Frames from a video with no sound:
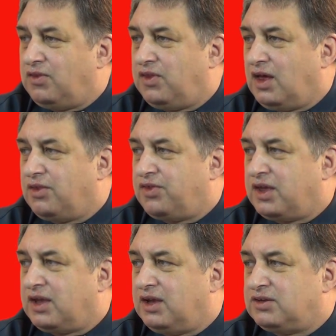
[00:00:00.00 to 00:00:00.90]
The other
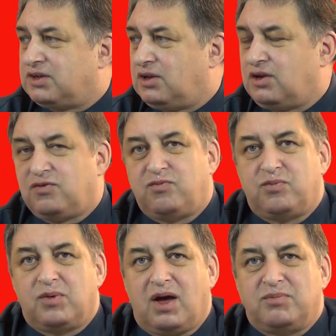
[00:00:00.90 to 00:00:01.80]
thing is, a lot of
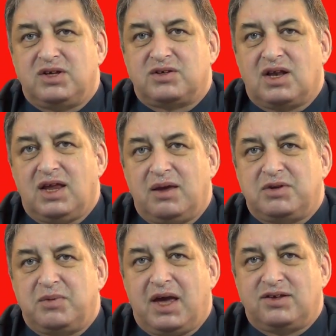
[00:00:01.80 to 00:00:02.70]
companies claim
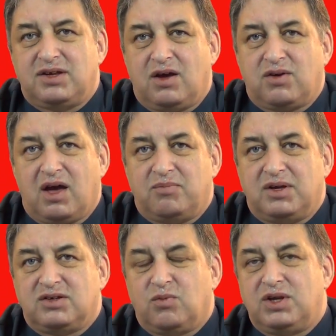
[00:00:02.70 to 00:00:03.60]
to be S E O
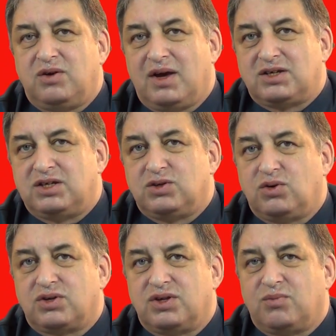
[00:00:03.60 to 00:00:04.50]
companies, and when you actually
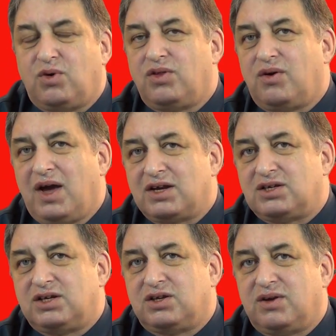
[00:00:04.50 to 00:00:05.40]
talk to them, what they're
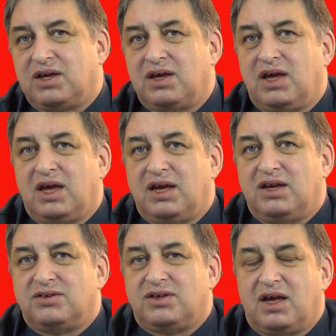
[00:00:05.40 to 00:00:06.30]
actually doing
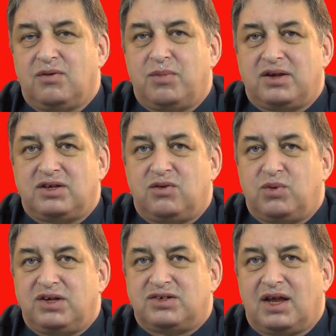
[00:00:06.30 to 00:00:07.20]
is they're basically
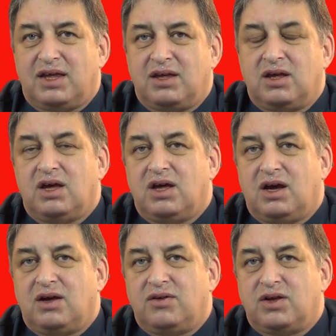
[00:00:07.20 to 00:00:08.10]
reselling
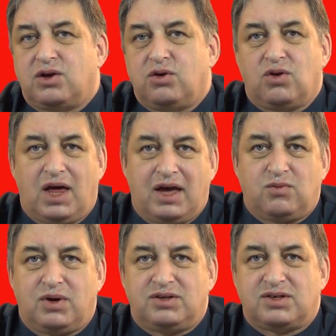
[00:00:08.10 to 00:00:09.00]
uh, the Google
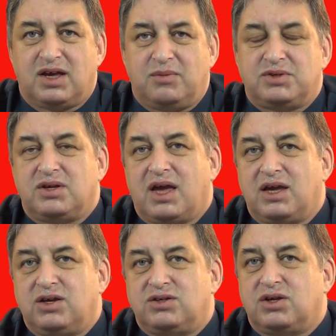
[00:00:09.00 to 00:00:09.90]
AdWords scheme. So they're
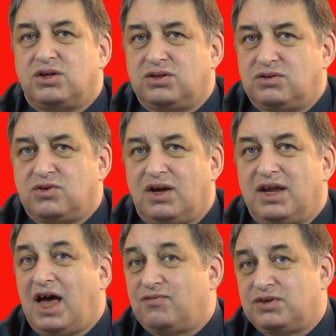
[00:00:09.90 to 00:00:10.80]
getting you to try
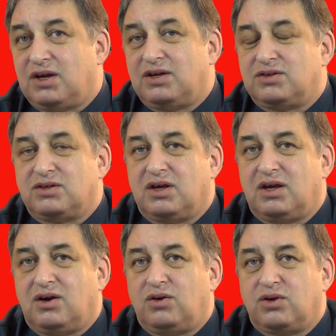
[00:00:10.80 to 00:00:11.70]
advertise
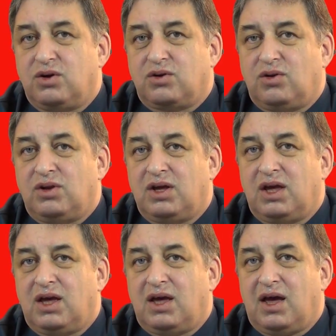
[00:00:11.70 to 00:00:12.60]
uh, on Google,
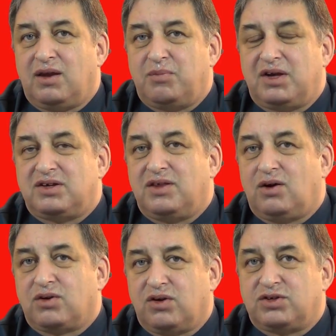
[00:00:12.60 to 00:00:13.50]
and basically
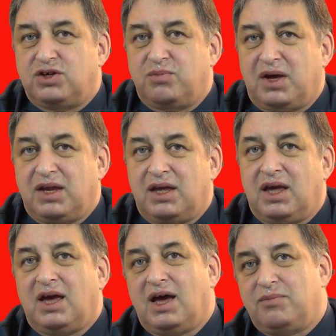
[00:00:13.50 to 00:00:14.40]
that'll cost you money,
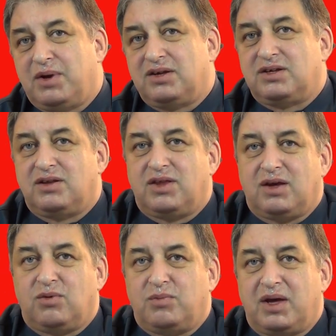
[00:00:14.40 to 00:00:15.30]
and basically
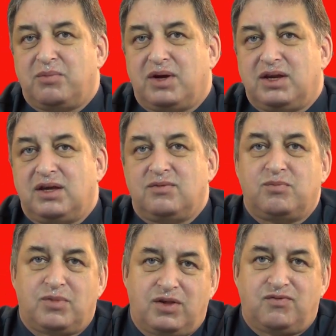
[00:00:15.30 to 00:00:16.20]
they will make money
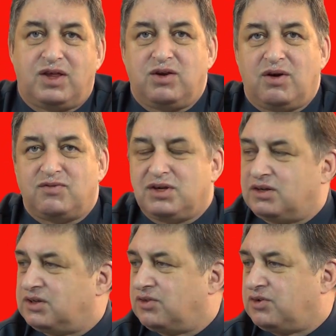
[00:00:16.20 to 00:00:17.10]
by the fact that you're
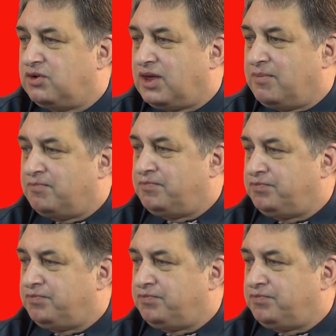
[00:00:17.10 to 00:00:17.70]
advertising through them.